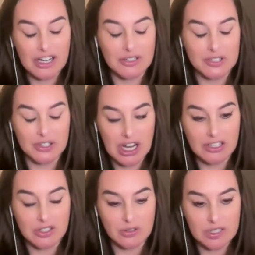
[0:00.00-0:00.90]
writers are
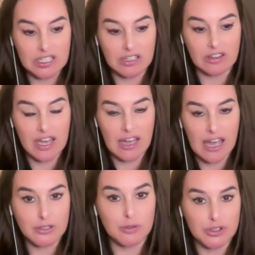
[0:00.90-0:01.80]
not using
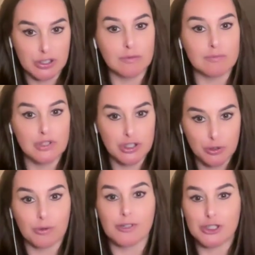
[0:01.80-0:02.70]
the actual term
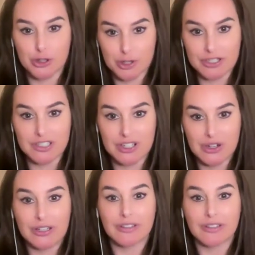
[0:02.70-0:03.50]
Jew or Jewish.